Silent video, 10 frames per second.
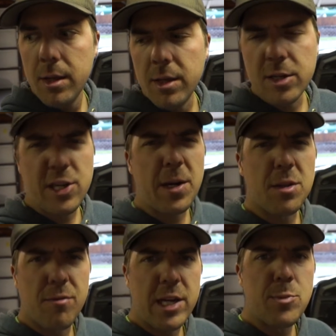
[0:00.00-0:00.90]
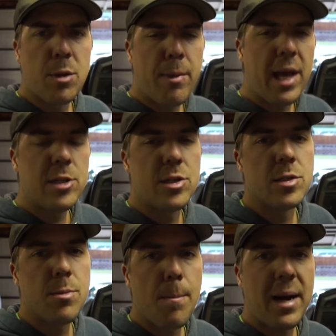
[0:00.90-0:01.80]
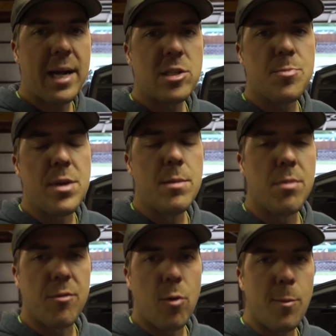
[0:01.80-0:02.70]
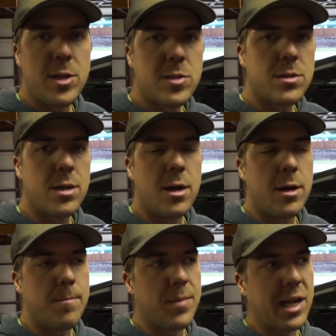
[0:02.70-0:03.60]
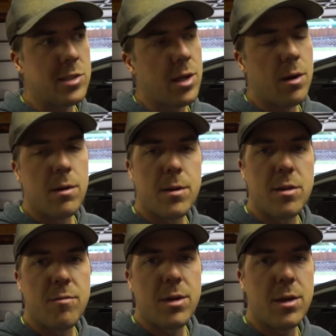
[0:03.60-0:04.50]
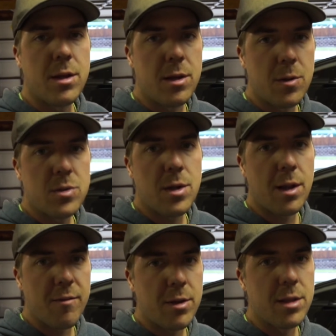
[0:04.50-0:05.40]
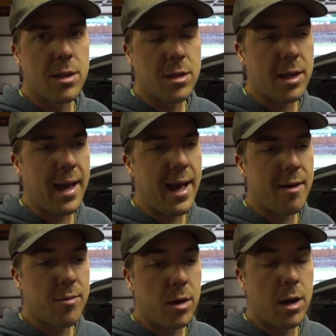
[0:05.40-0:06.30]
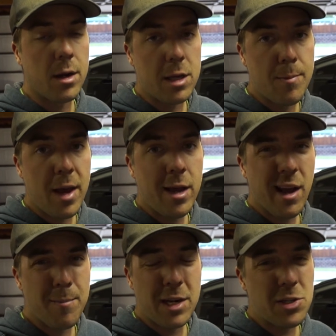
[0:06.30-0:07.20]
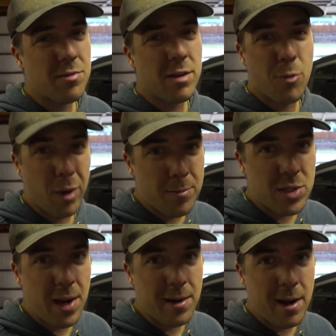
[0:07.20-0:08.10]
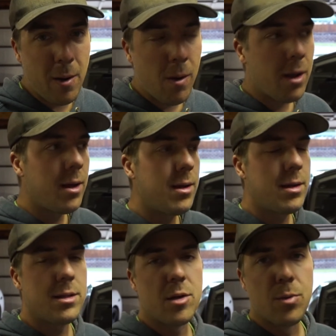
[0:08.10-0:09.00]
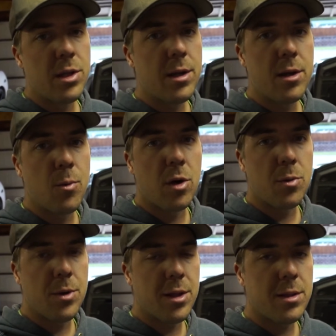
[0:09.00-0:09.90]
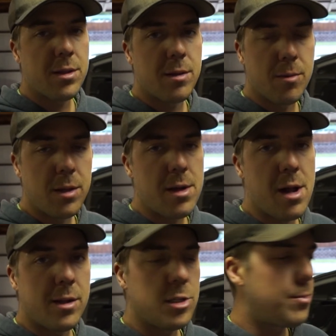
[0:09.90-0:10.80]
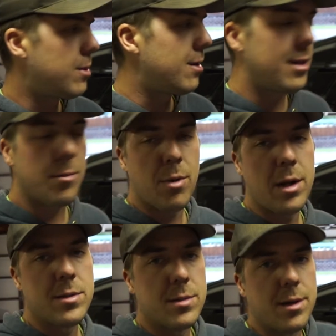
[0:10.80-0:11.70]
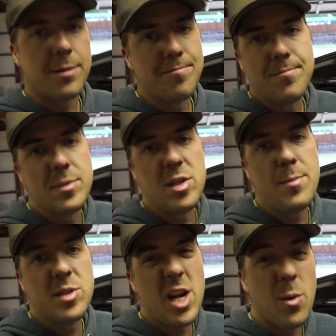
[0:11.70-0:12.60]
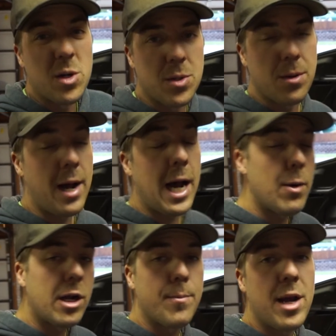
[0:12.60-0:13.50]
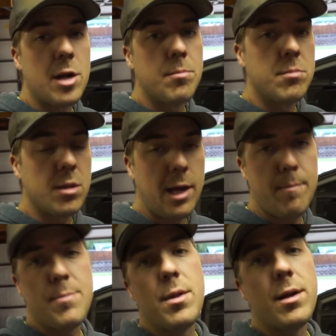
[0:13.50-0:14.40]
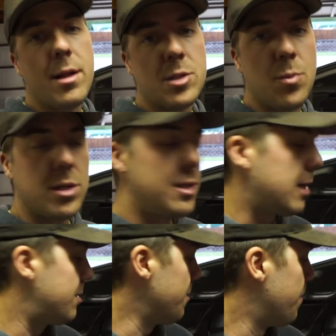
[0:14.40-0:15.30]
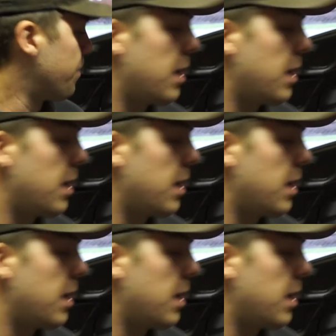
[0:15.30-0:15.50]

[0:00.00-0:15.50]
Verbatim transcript: You can check out their Facebook page. It's Potz Speed and Performance. Like I said earlier in the video, they do sell everything that they have on eBay. I'm not sure if they have a website now. They're really good to work with. They're really knowledgeable, and the prices are the same as anywhere, so I'd recommend them. A lot of people in LS1 Tech do.